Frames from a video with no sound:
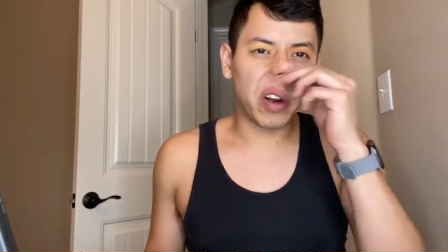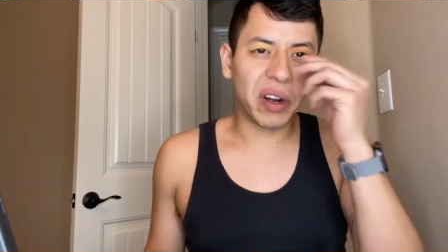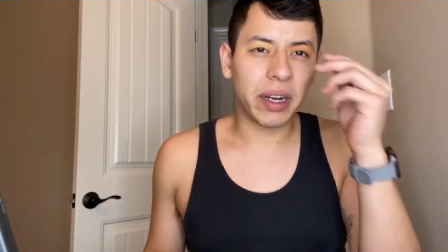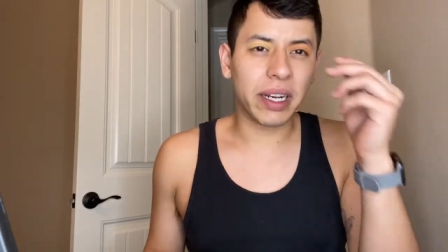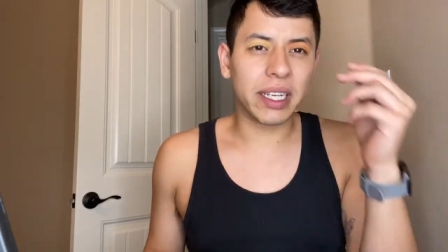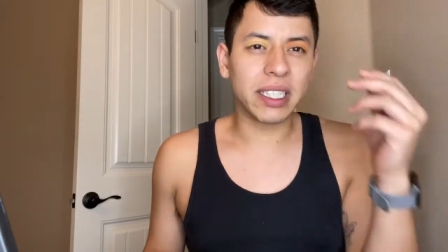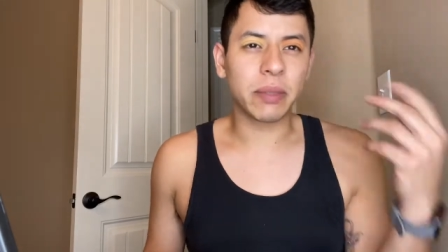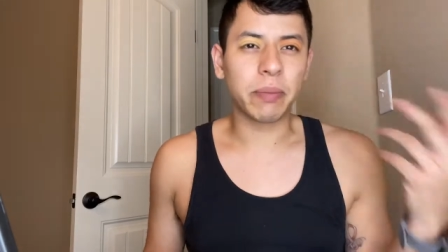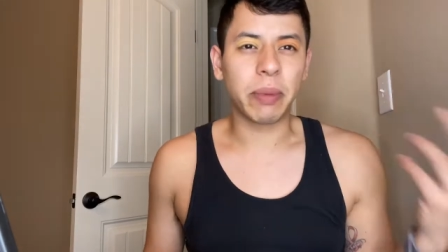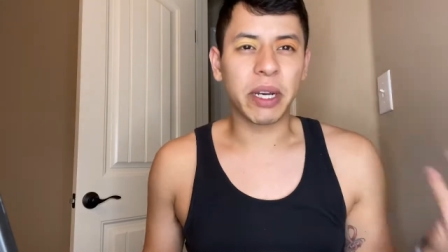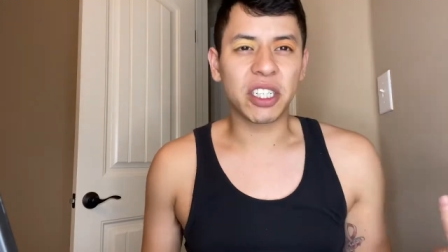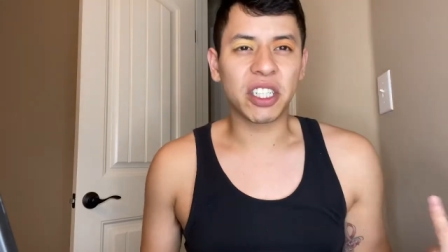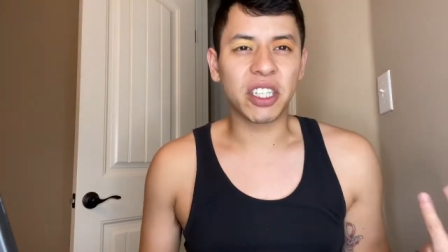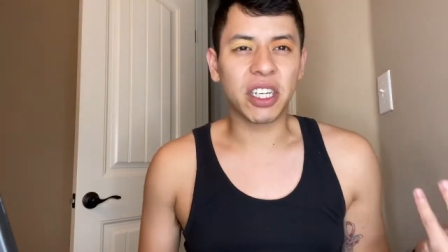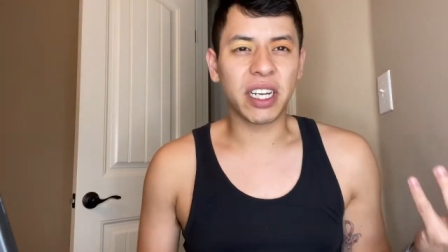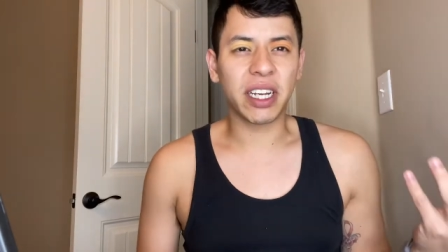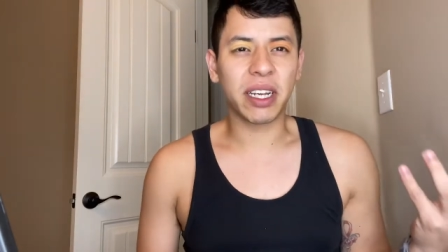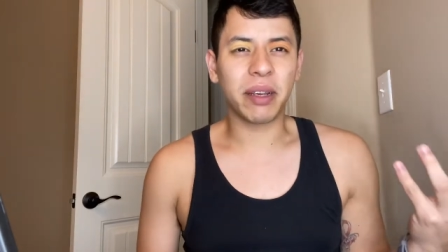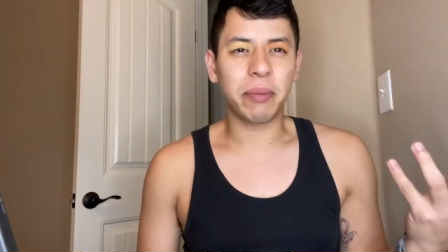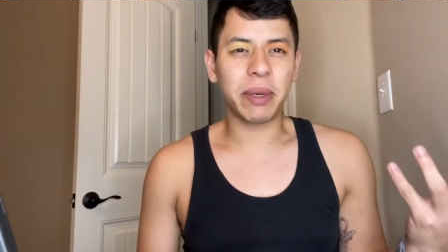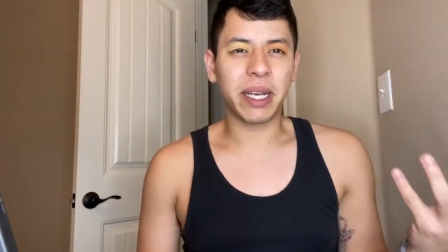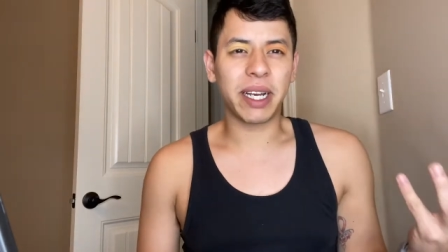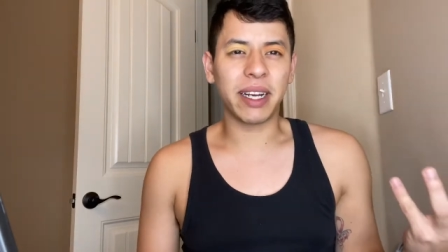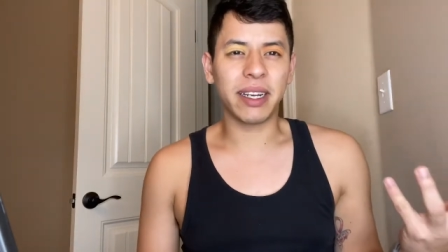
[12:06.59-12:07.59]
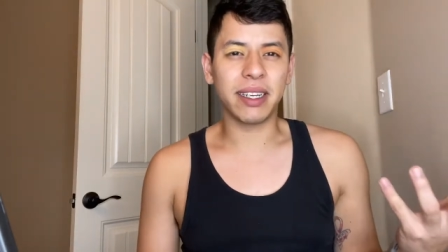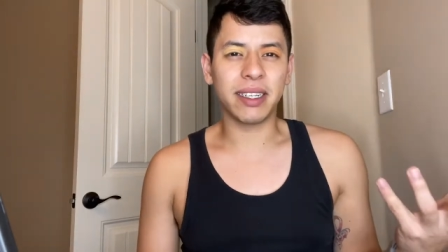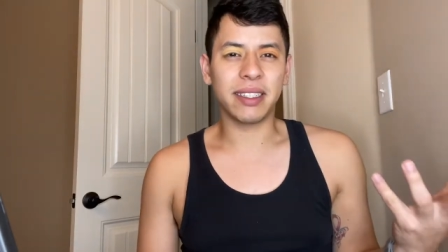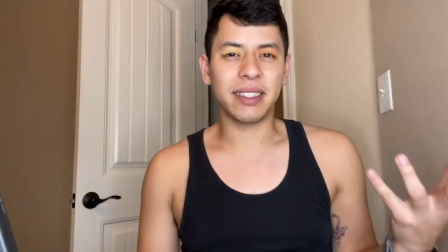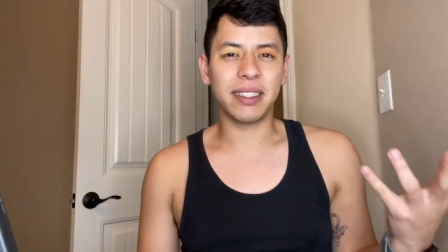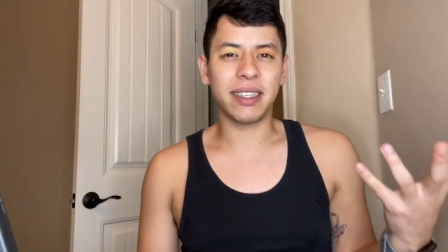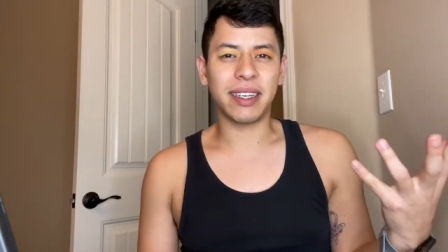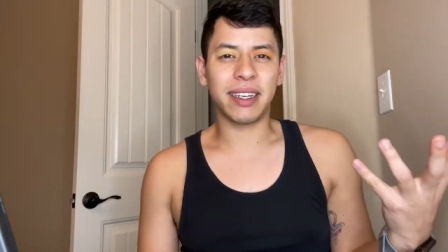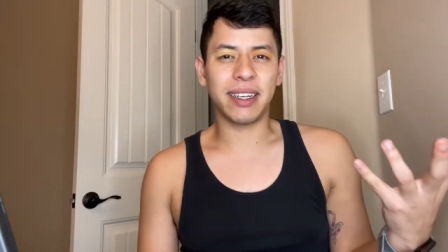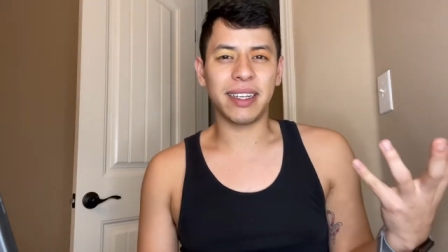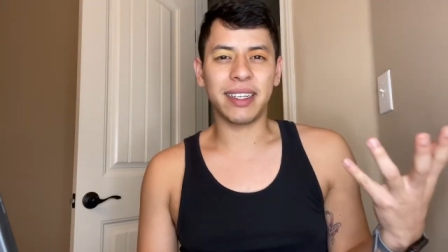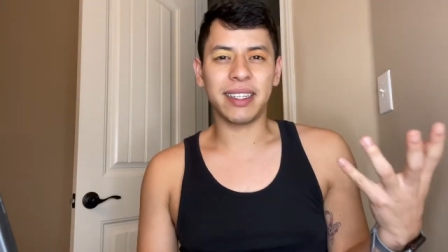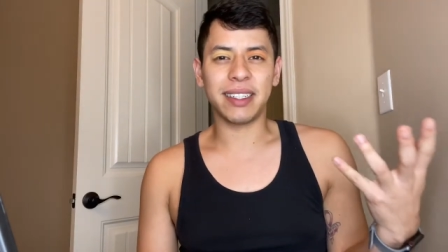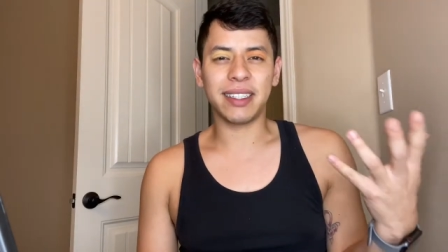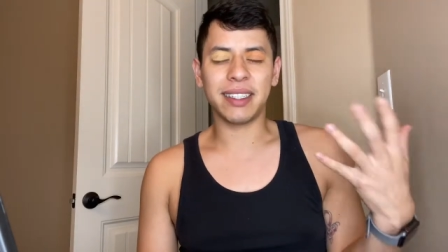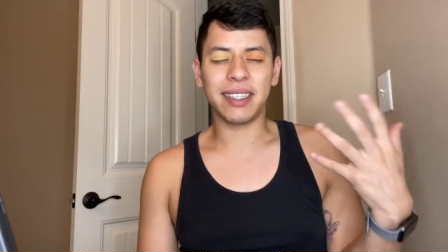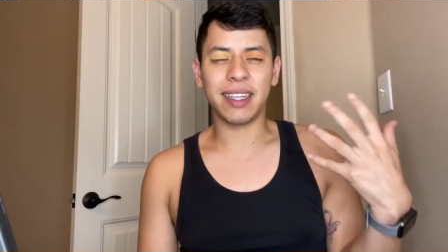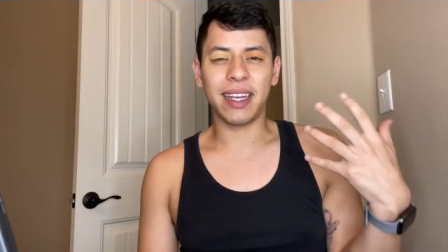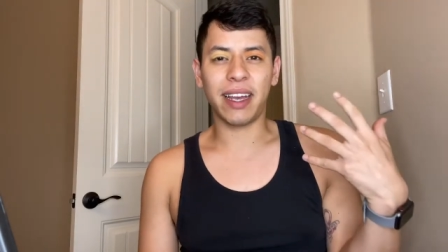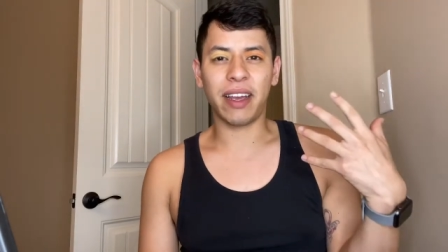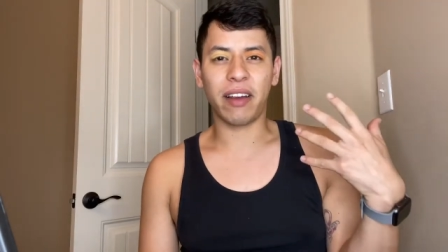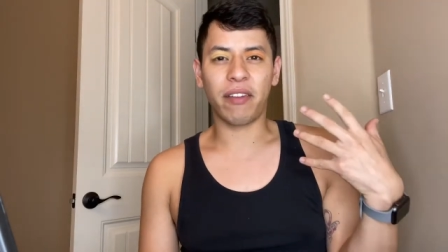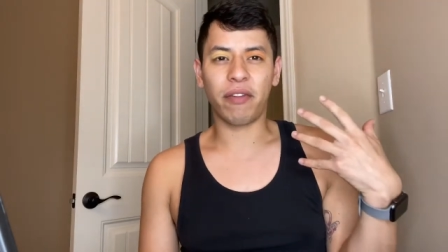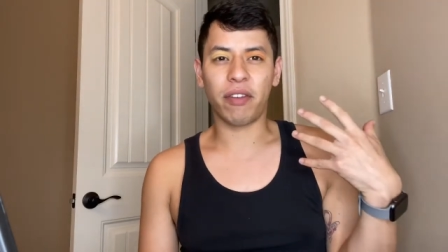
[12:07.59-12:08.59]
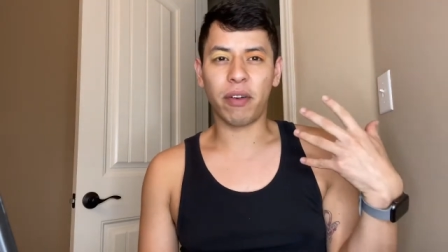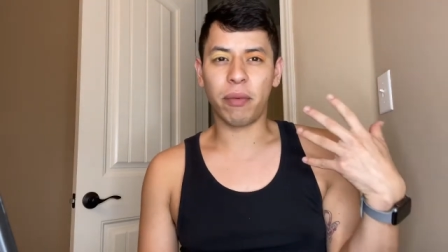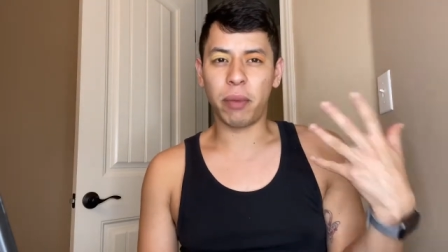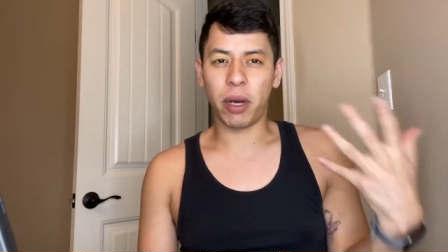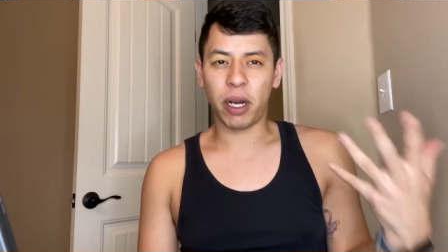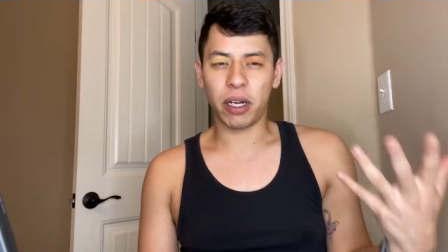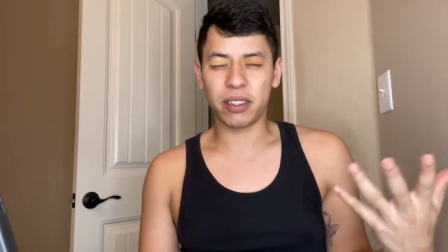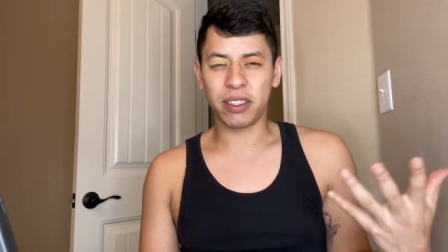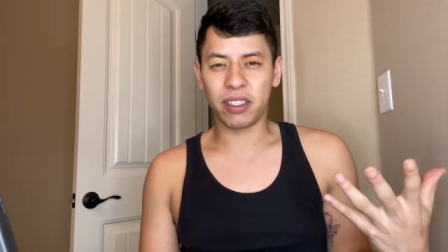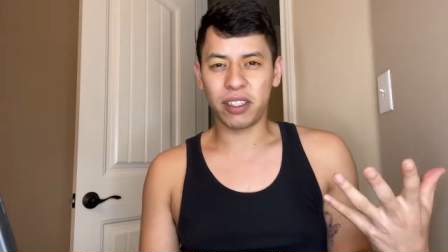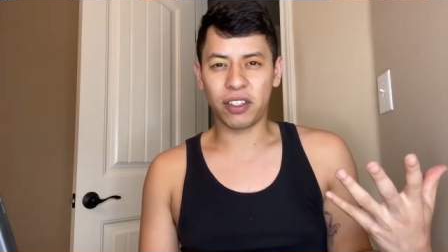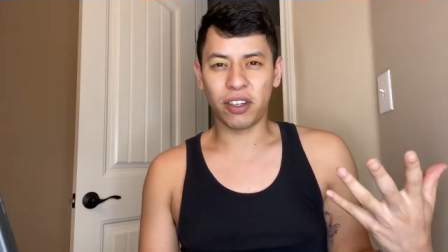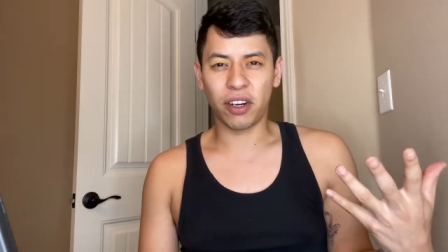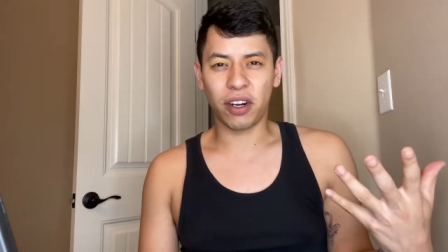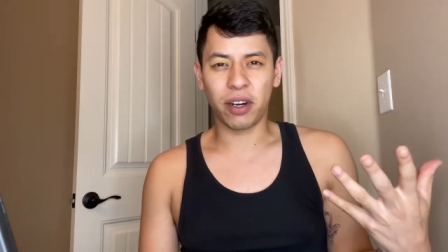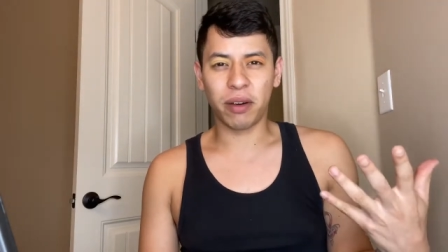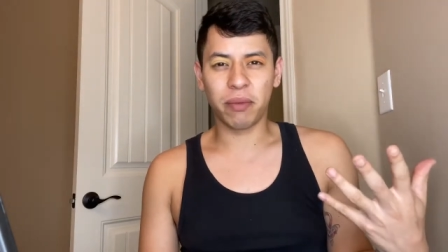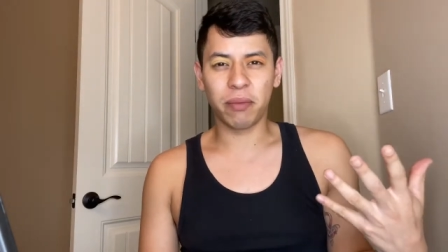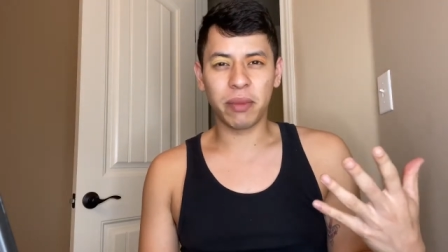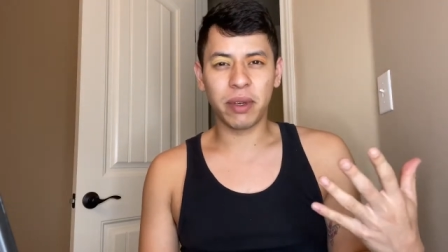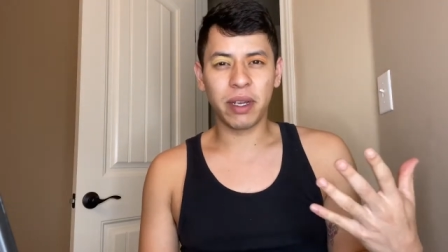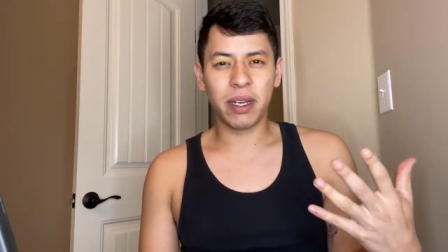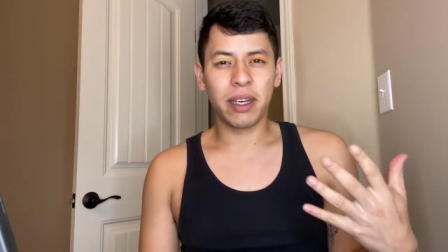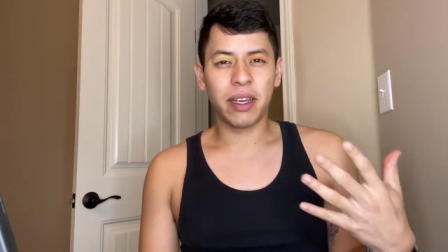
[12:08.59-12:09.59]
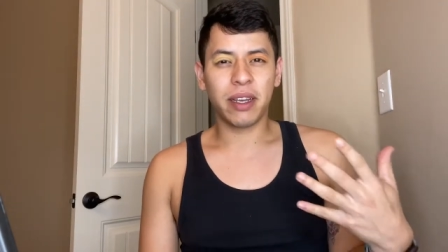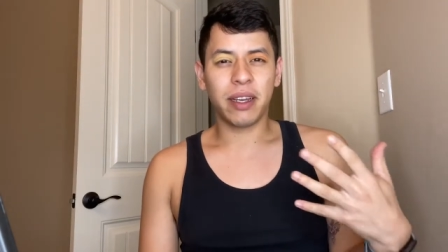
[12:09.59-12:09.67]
especially because it is like from BoxyCharm,